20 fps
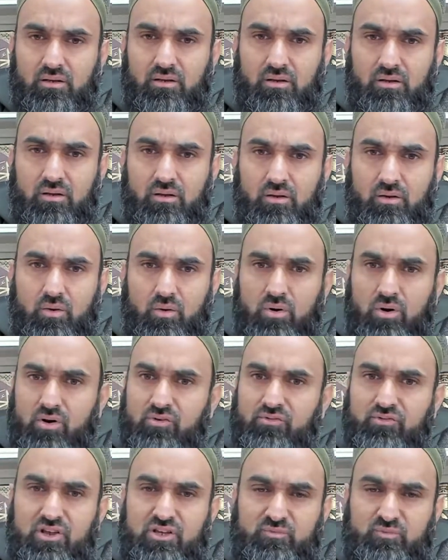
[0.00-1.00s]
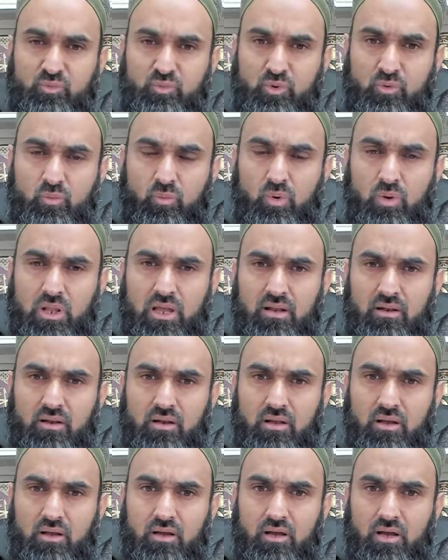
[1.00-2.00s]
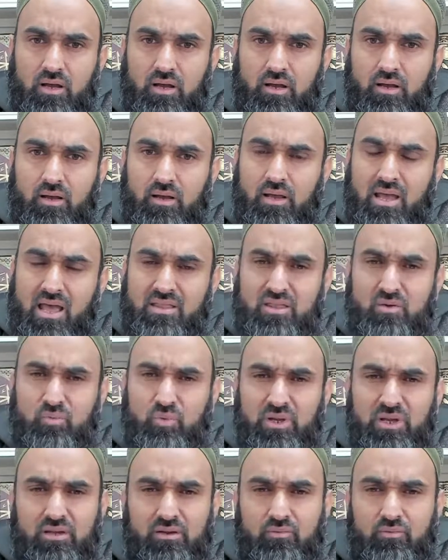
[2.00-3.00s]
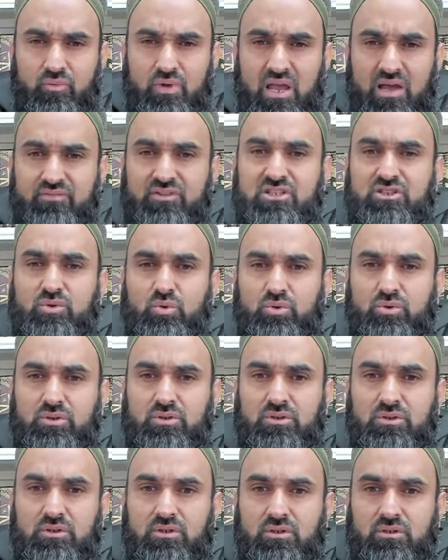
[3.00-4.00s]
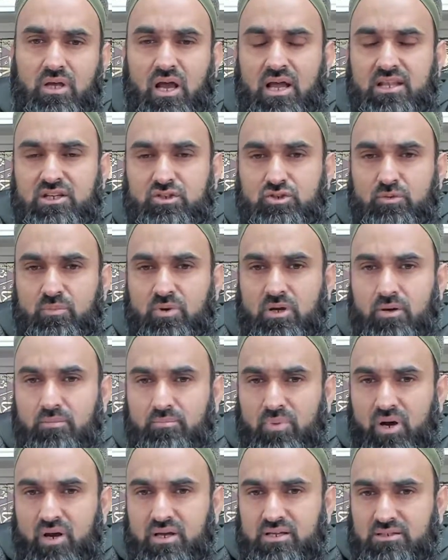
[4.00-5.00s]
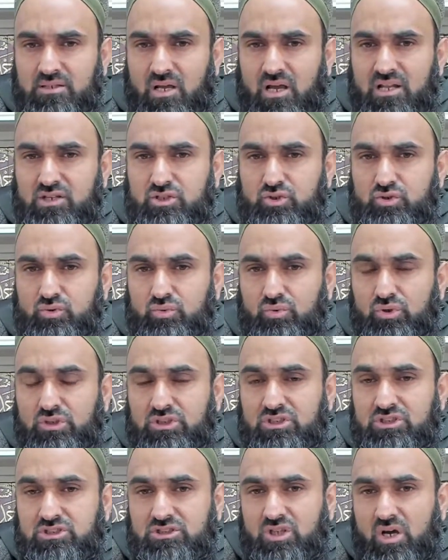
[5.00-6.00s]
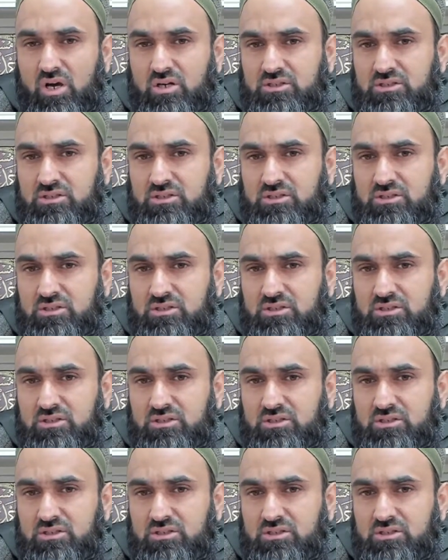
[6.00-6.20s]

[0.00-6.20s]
on our Facebook board, and then we have this thought, I need to become pious. I need to start